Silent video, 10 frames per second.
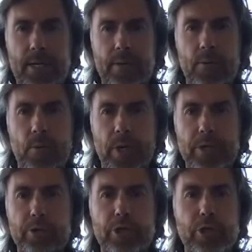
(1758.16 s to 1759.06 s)
When
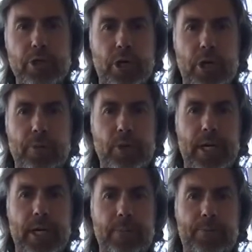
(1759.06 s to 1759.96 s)
you joined
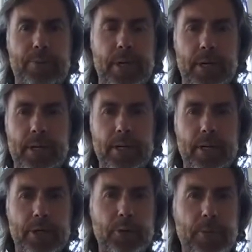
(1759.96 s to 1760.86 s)
Startupbootcamp,
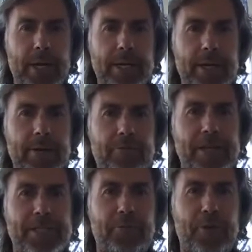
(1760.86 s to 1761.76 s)
you made a
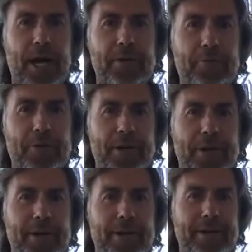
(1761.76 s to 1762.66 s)
Facet
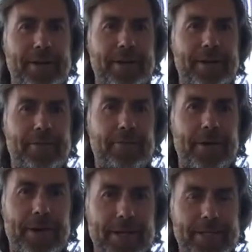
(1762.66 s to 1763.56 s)
5
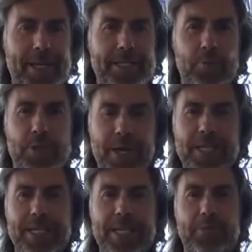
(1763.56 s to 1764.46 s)
test, which
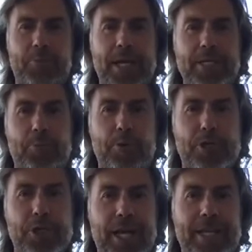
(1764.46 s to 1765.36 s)
basically explains the
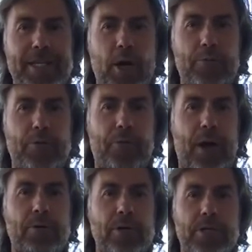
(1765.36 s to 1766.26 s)
personality of the
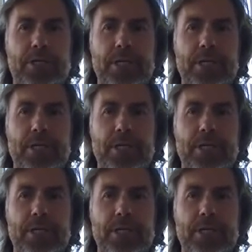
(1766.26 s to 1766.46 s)
founders.